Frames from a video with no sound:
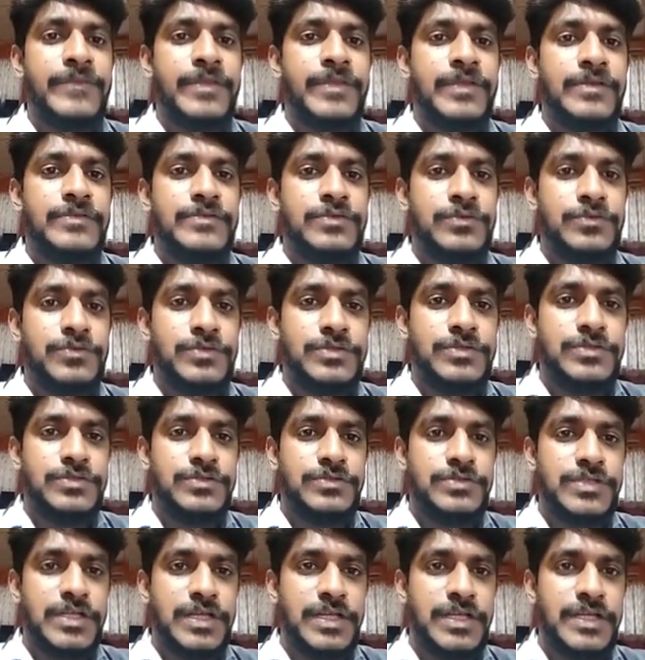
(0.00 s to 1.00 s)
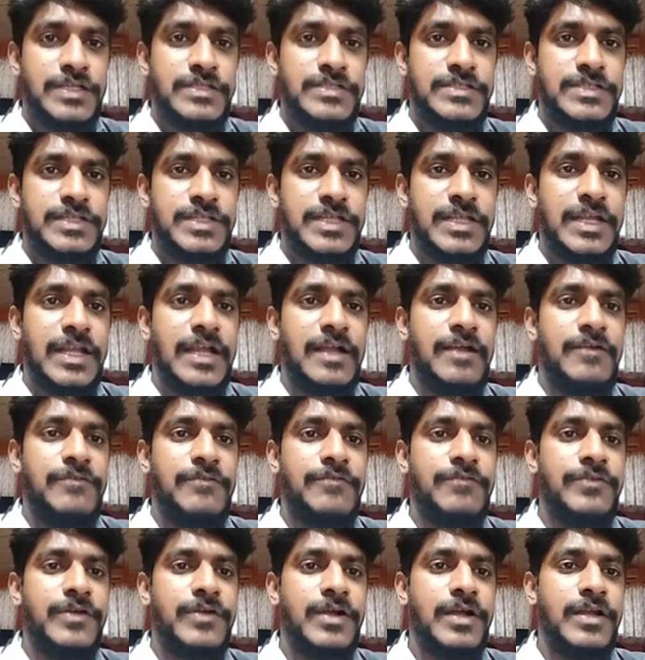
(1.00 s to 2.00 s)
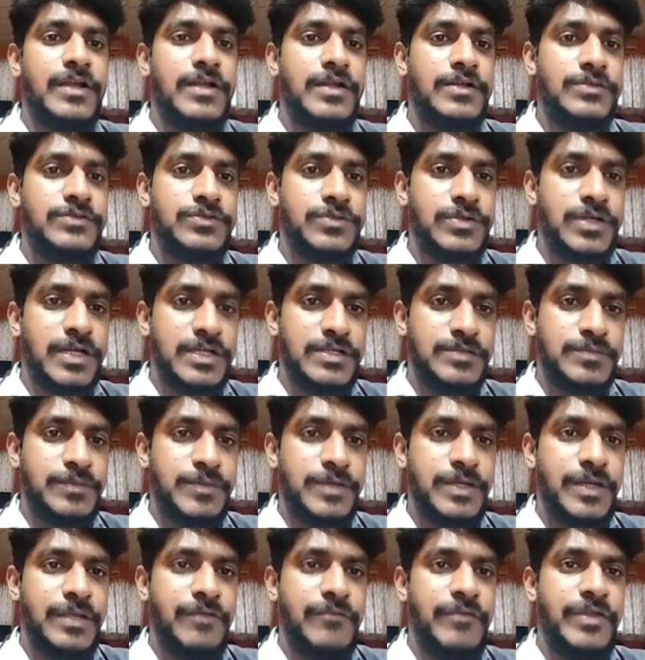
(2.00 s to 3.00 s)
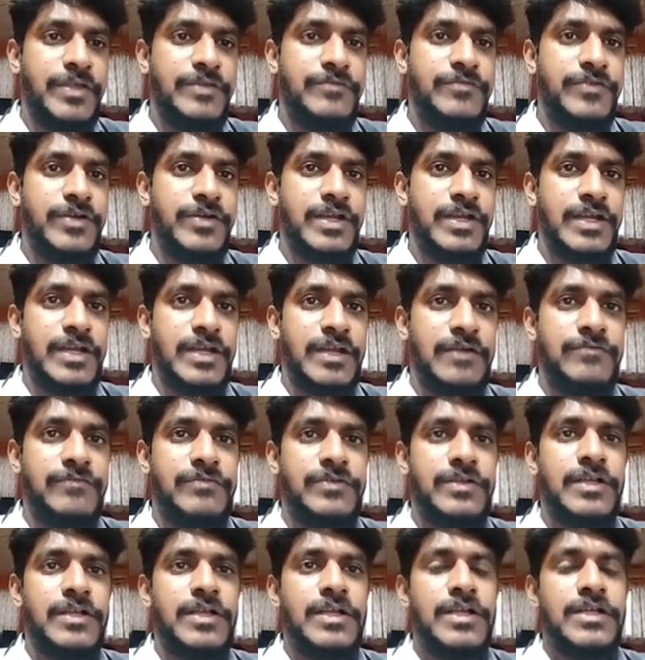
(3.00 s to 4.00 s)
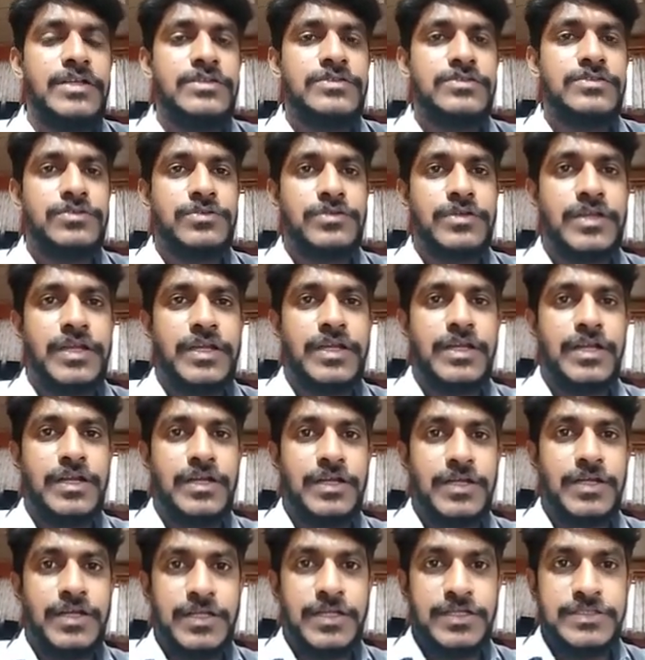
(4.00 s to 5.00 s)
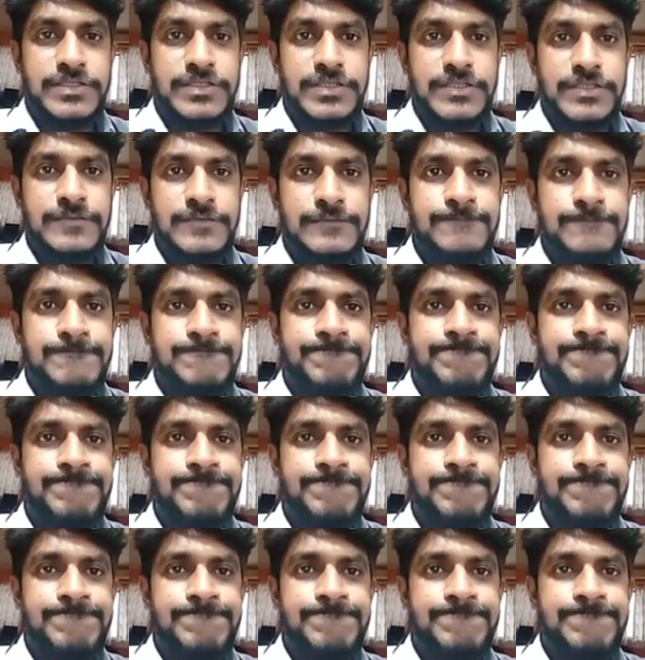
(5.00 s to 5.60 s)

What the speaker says: So resource allocation graph and also corresponding wait for graph. So deadlock detection,